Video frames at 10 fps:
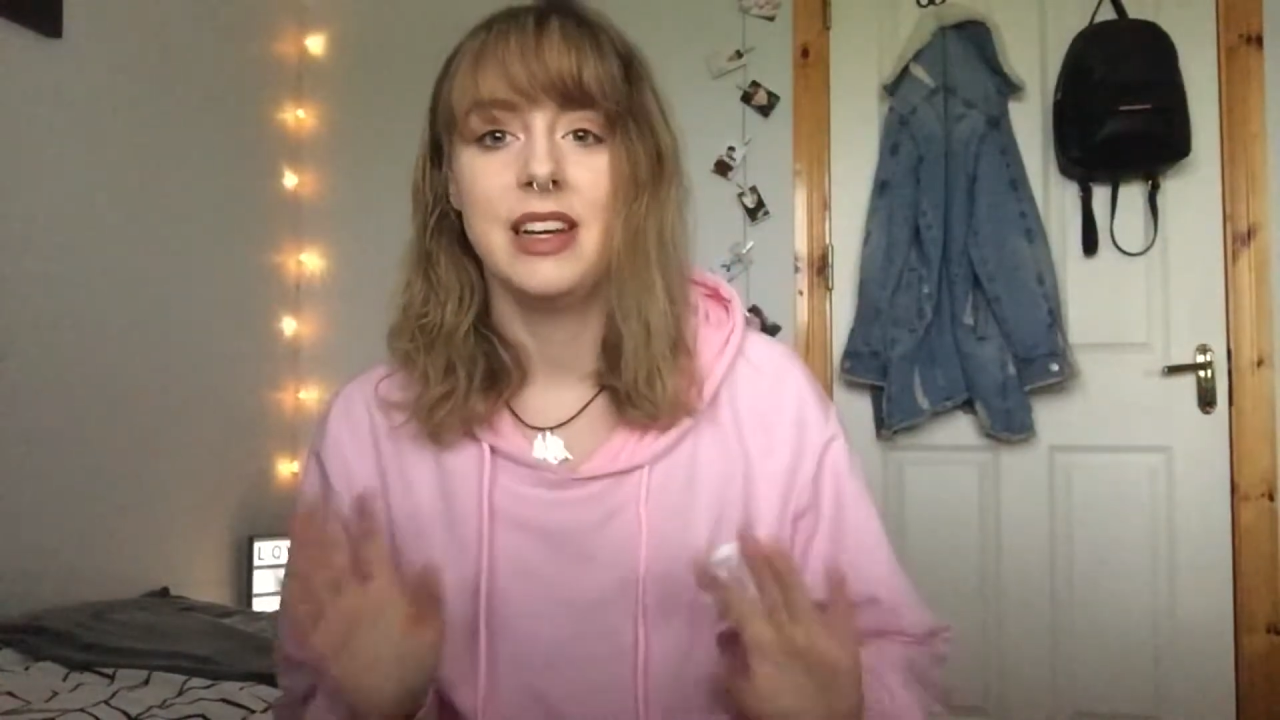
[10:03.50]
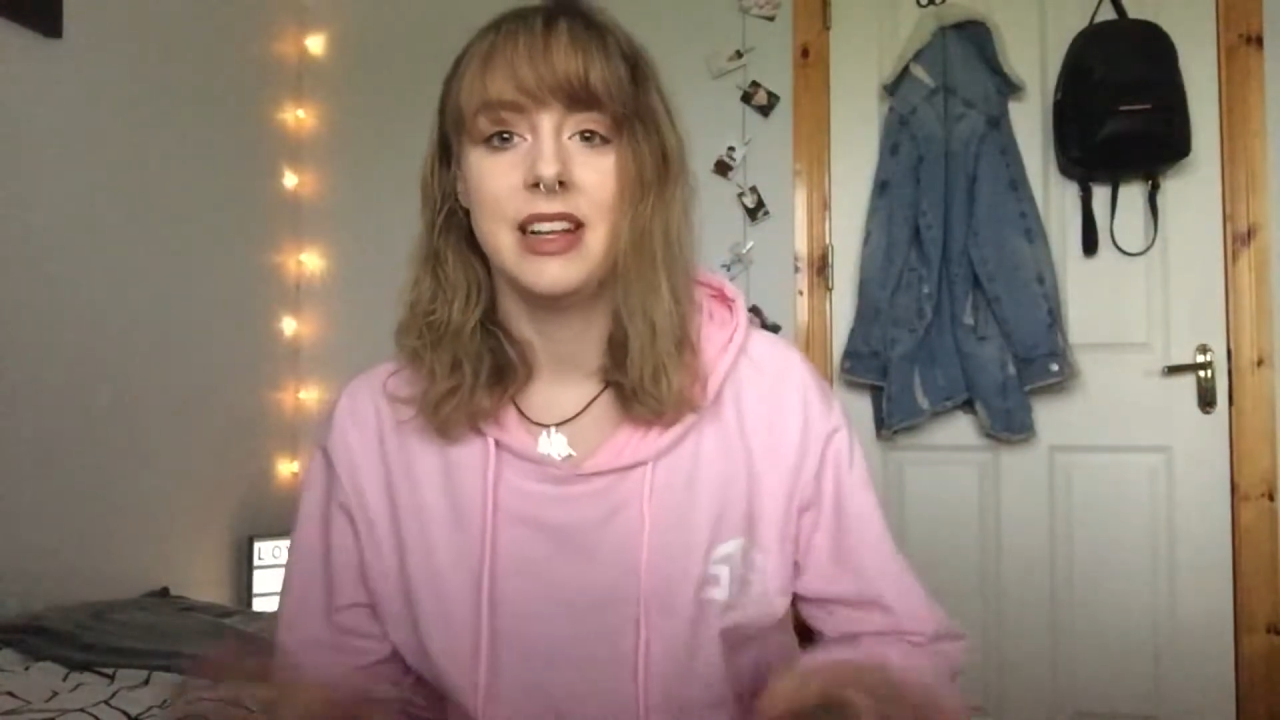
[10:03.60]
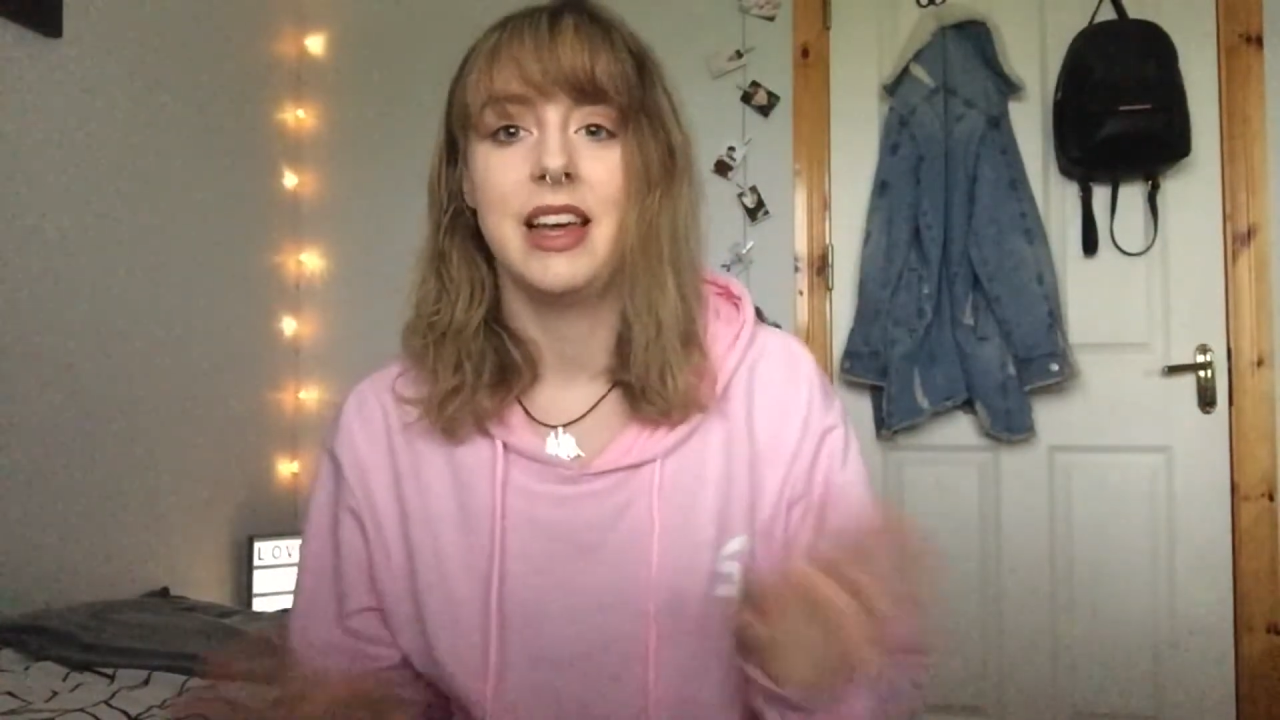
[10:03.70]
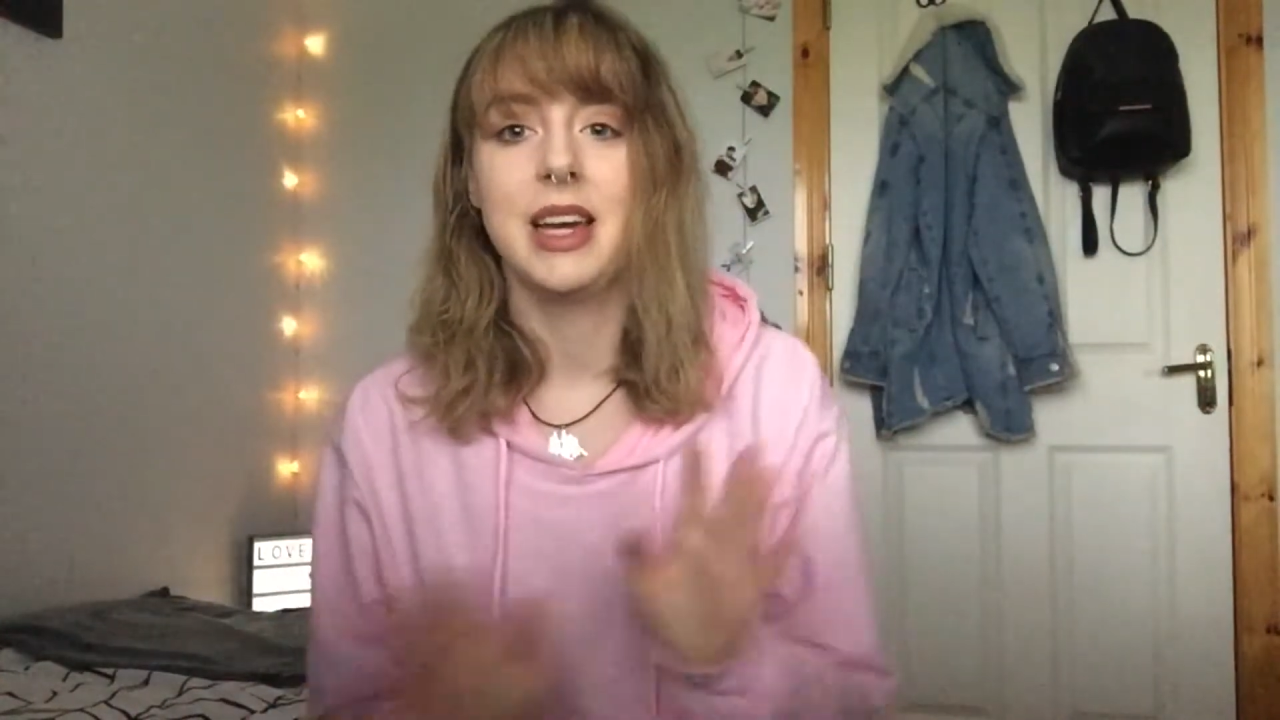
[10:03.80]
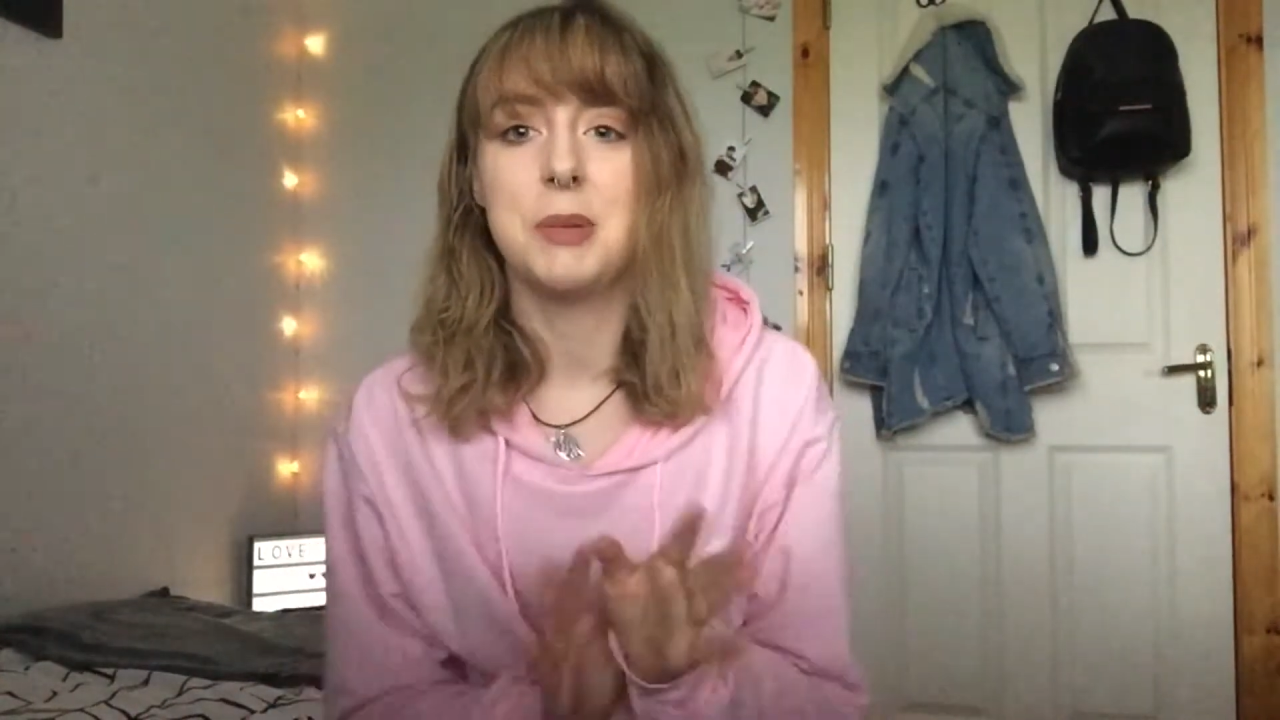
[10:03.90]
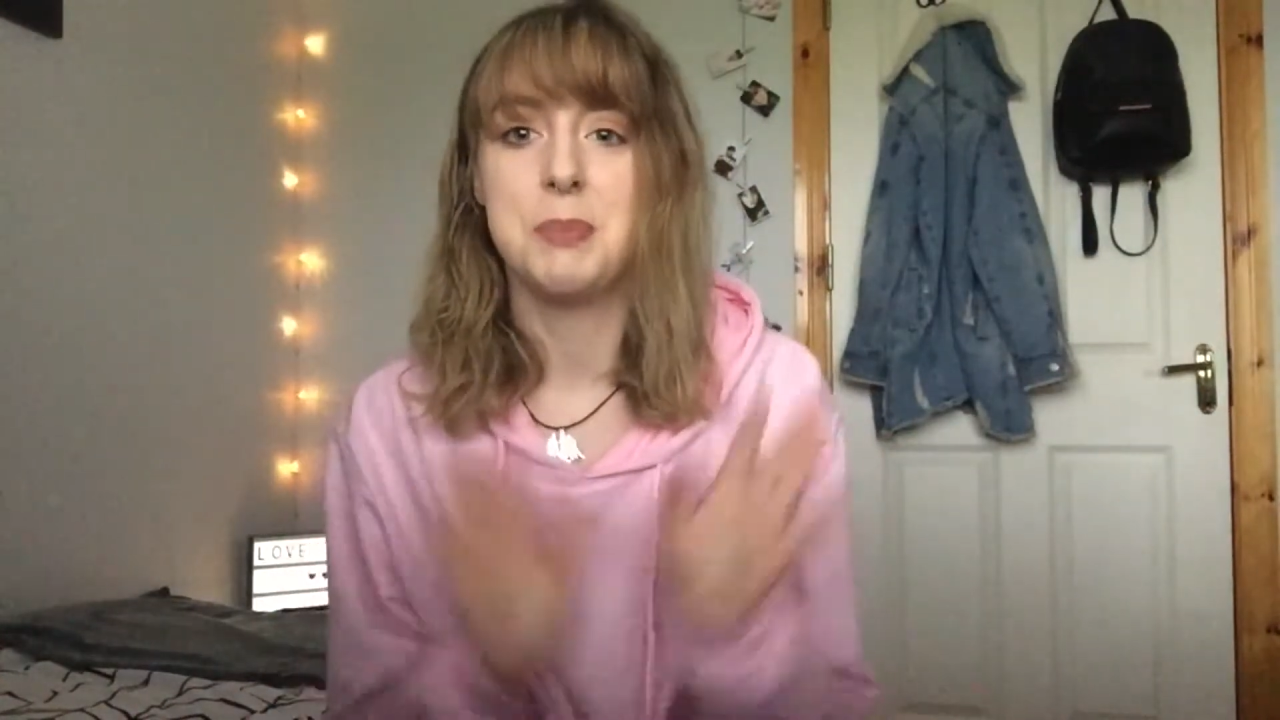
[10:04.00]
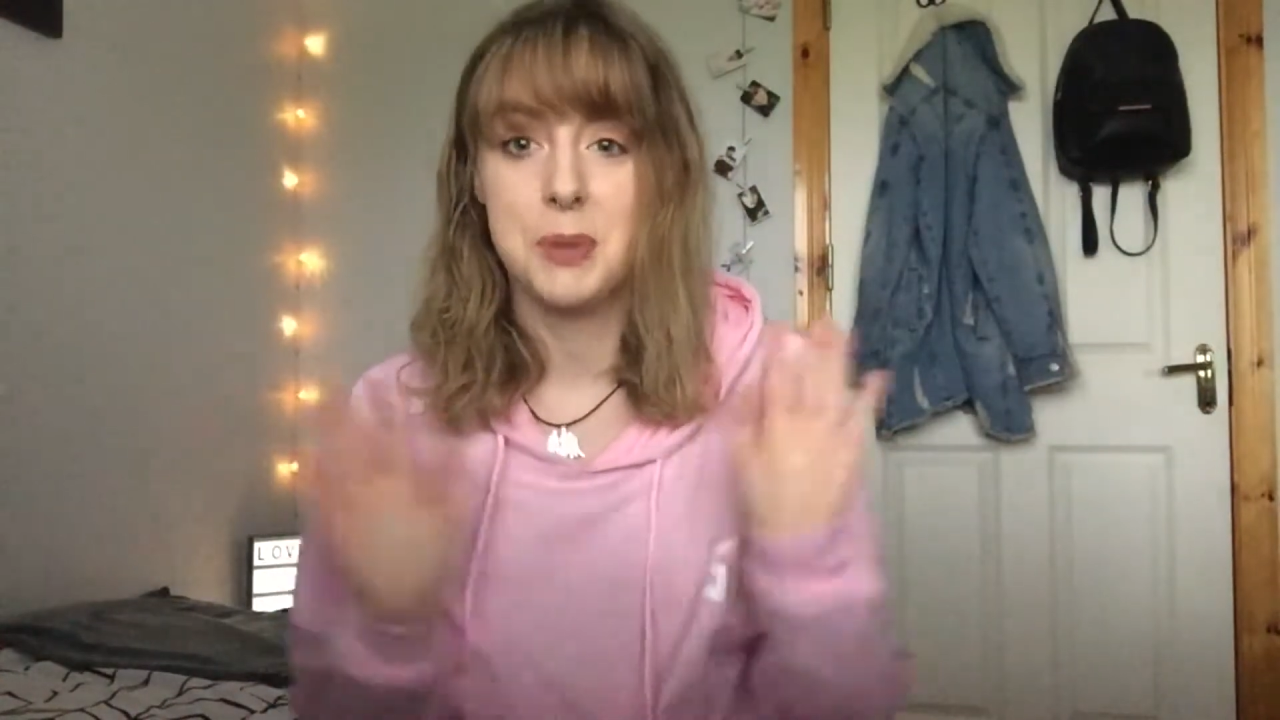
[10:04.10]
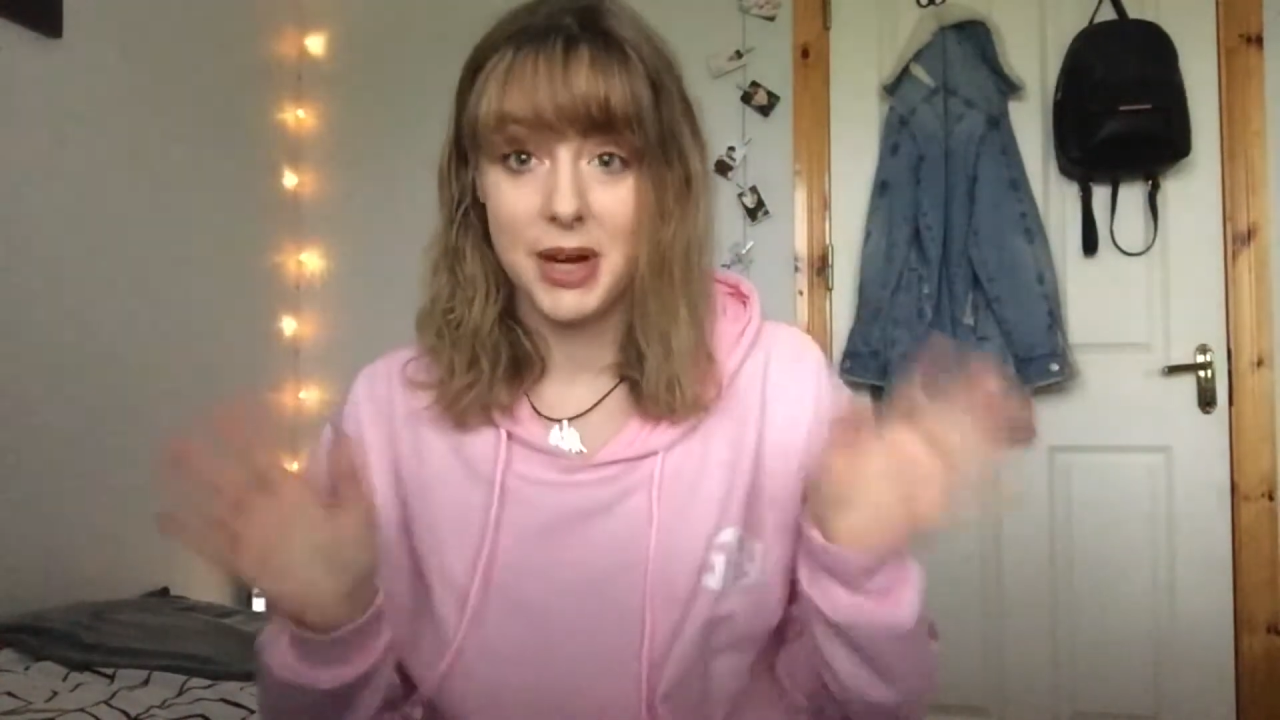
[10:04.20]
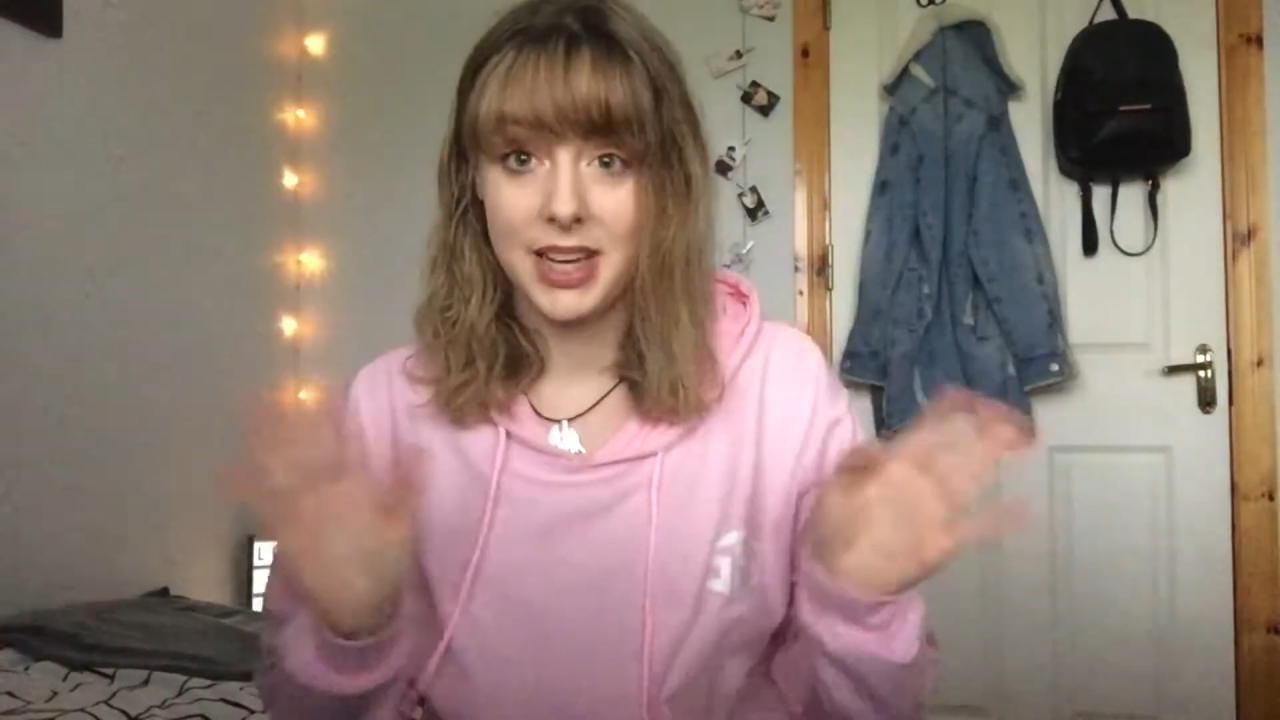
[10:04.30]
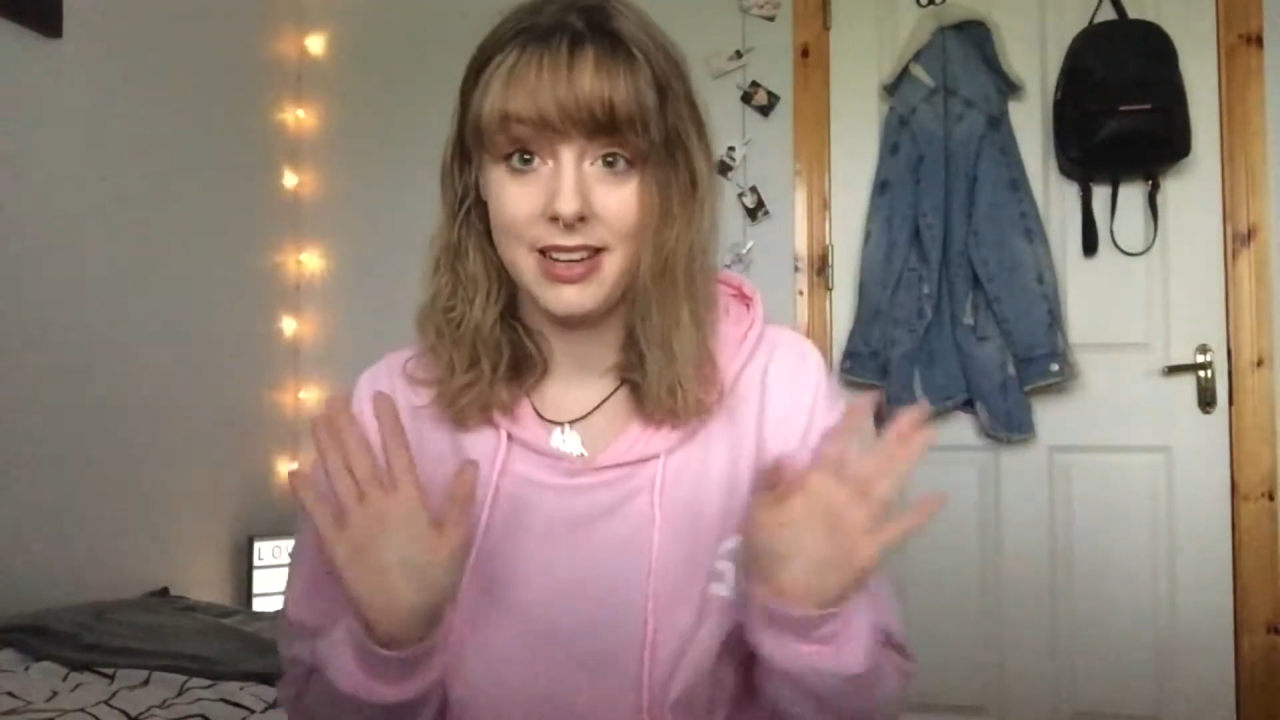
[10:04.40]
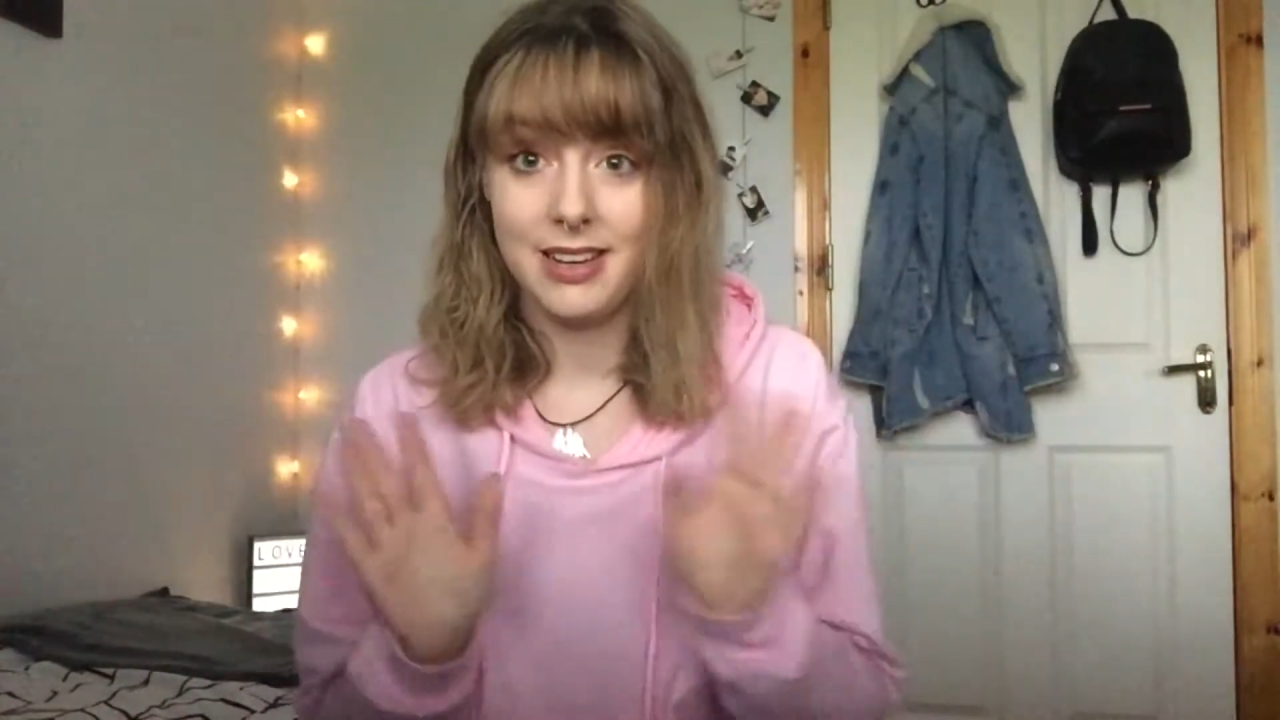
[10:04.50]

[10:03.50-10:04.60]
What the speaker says: like bright